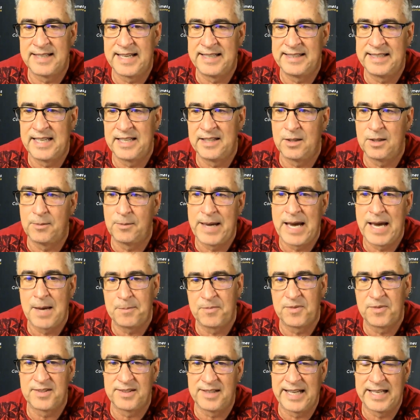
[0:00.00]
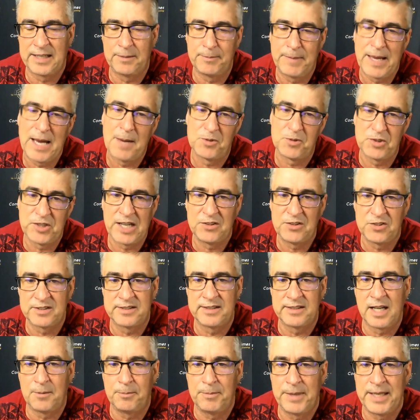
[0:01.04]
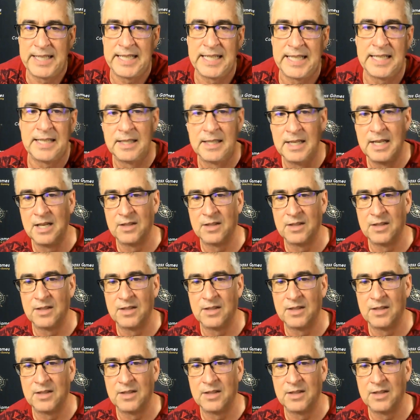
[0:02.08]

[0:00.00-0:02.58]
and then the map, slight map changes, not many.